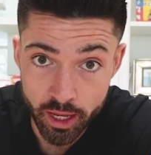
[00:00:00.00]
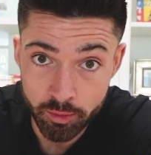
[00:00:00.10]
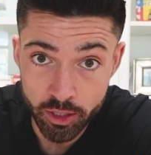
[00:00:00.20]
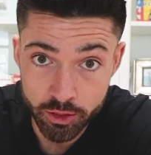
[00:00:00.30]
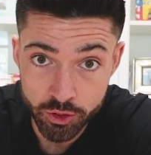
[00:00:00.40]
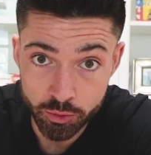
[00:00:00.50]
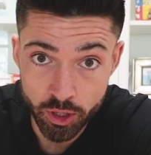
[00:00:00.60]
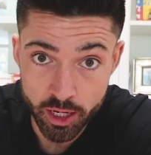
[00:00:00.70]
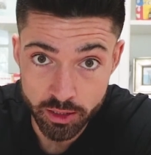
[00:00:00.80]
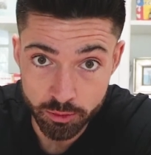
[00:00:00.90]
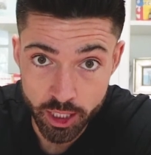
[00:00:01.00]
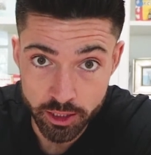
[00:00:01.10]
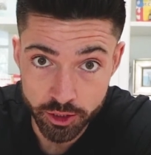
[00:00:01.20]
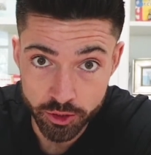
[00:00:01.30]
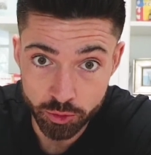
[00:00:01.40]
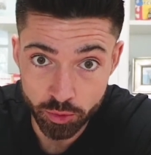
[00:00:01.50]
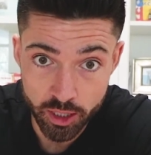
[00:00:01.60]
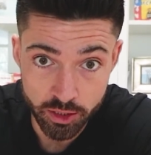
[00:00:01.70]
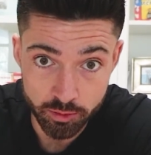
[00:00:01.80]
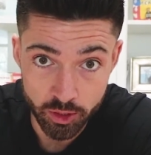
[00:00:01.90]
Amy, you're super awesome. Josh, you're super
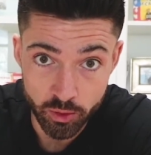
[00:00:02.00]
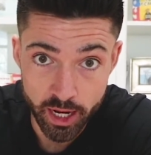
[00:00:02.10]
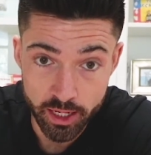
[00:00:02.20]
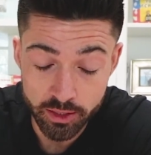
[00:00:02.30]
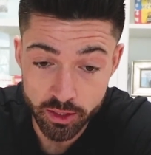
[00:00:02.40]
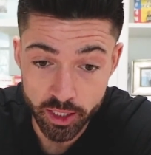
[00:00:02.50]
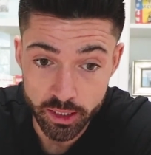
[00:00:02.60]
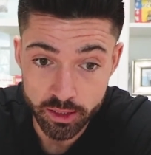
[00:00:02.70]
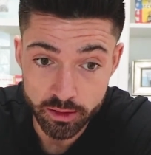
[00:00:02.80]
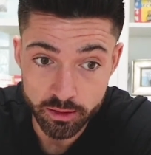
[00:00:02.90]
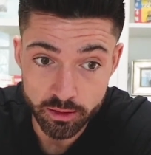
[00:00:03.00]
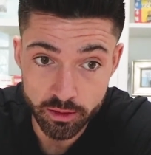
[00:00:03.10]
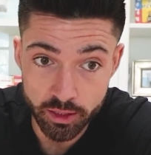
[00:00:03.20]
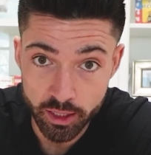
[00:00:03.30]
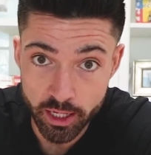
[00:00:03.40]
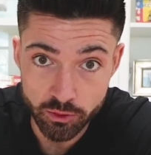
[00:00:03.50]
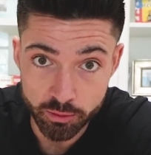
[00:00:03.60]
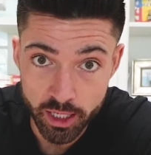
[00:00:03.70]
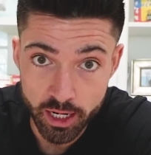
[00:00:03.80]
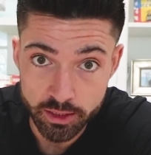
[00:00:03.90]
awesome, and you guys like engage with
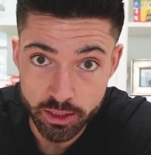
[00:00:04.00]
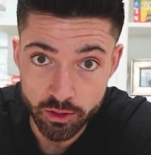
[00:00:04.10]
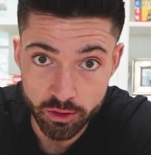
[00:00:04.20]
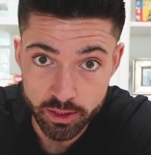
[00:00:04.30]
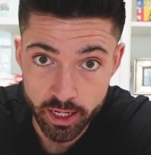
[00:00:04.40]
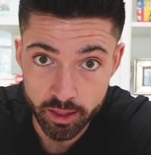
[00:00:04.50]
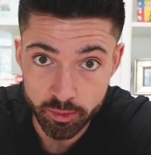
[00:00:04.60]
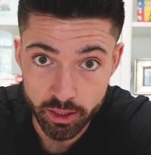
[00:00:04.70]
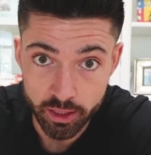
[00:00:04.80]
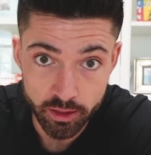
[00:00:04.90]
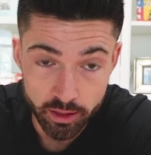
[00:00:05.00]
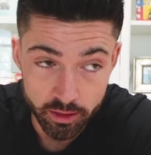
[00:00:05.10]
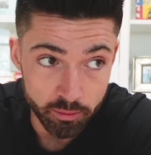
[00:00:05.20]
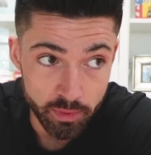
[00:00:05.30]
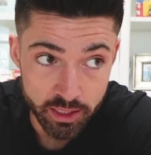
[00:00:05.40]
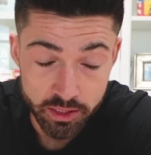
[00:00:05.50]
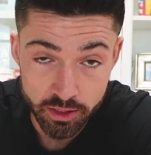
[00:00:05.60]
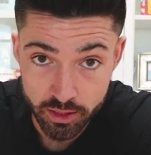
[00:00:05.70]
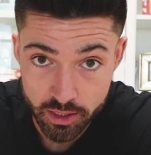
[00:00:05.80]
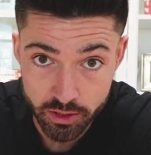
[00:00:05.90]
my content all the time, and like, it makes it
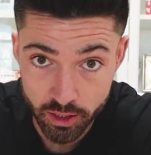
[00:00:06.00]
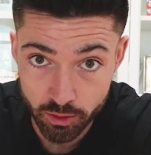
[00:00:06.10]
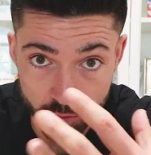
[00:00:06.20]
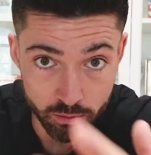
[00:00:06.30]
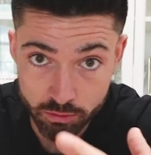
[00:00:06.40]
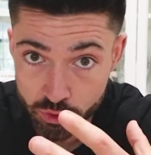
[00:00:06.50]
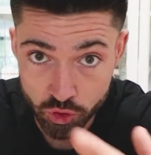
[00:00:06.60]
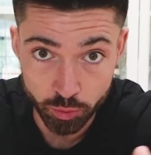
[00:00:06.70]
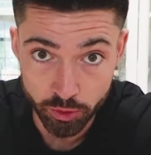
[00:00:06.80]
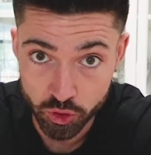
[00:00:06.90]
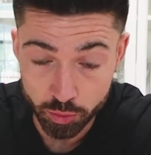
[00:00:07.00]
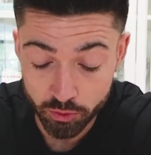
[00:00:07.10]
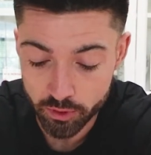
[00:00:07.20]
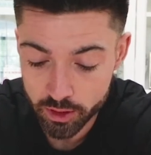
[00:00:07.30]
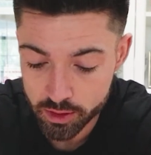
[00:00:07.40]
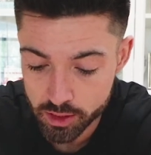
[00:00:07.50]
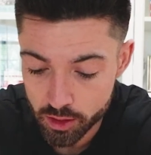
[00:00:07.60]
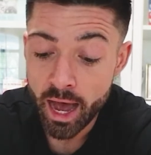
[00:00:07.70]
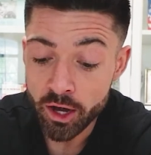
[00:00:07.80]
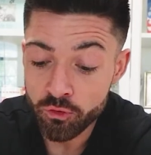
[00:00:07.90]
this like super super fun. So,
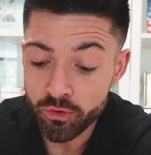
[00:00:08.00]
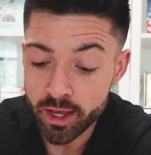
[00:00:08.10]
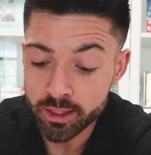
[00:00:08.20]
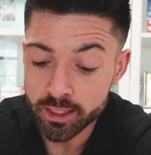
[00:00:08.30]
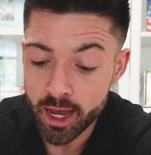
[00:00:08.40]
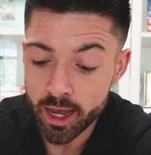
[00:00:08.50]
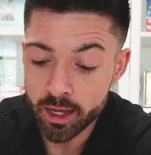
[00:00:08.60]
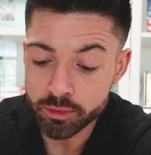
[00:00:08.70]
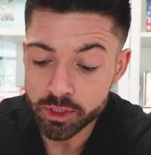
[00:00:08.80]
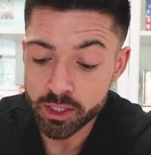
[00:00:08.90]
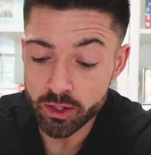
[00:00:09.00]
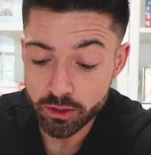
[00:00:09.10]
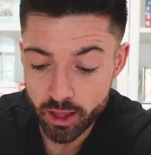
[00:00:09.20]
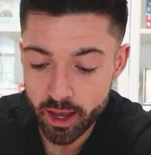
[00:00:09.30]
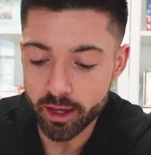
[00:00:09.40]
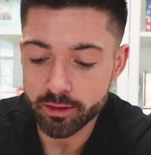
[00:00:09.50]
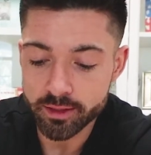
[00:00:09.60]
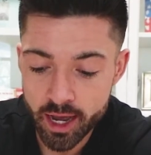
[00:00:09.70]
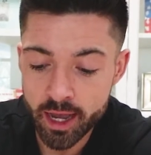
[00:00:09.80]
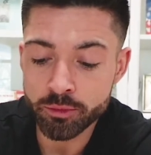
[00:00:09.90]
how do you find the time, uh,
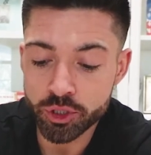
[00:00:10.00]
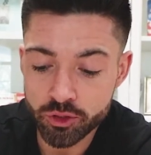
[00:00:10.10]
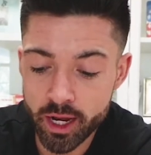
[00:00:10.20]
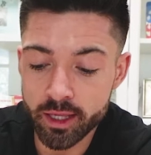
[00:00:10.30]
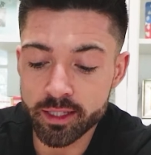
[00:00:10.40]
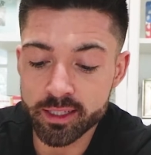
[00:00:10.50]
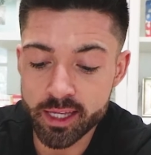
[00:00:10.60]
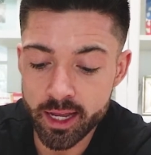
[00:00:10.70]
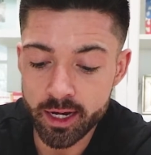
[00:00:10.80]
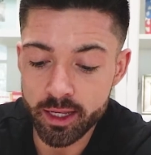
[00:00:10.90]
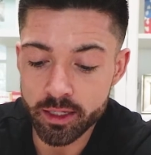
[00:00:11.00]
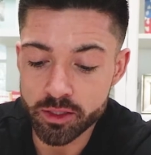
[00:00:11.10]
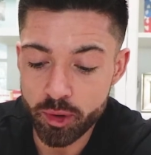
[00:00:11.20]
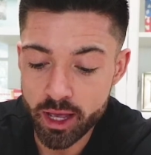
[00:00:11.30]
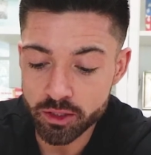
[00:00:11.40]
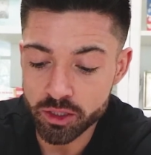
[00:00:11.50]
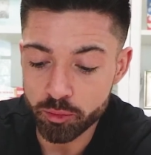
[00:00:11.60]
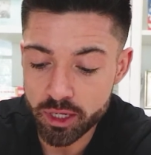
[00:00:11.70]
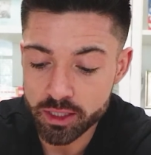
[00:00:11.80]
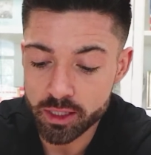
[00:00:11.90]
time, strength, sanity to balance your
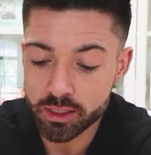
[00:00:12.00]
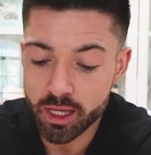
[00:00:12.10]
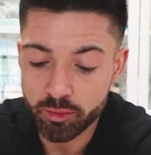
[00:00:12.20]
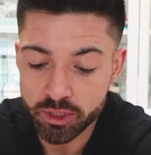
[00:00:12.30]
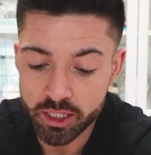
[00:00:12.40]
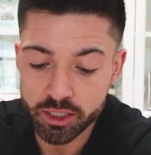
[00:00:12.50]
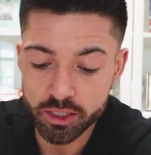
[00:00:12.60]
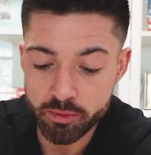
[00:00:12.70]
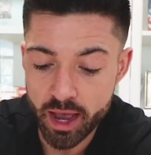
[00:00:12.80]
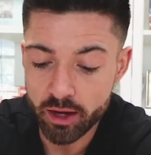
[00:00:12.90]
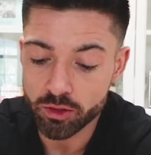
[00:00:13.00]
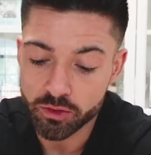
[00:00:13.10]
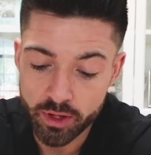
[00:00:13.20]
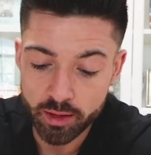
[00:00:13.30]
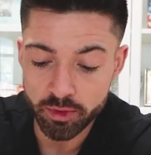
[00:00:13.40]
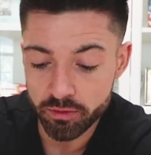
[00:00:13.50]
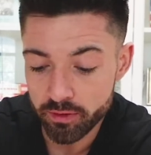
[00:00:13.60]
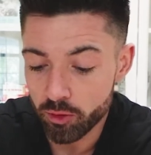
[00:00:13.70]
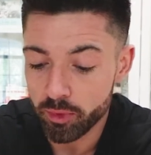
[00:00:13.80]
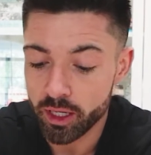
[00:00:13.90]
business, competitions, macros, family,
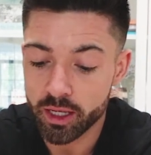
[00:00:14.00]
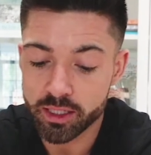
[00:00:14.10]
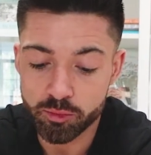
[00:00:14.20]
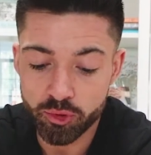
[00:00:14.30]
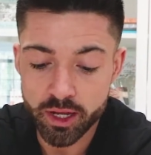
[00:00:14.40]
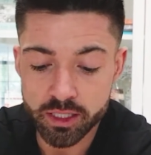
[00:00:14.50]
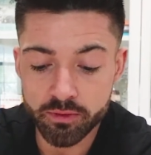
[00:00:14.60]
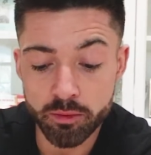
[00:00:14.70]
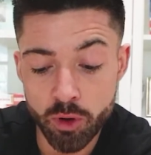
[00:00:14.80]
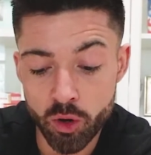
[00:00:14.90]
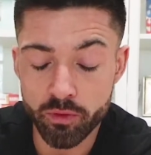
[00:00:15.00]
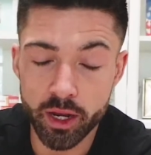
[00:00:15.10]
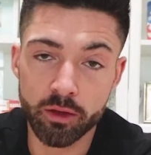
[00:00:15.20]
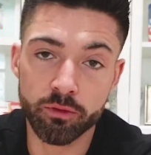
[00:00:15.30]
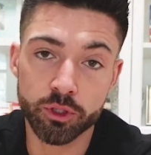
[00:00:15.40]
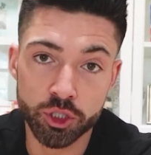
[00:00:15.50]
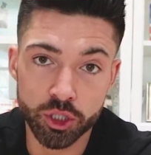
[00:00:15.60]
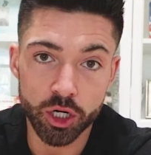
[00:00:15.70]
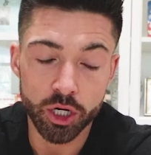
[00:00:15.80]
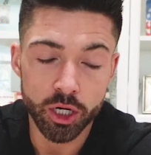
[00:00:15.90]
filming? It's impressive and motivating for sure.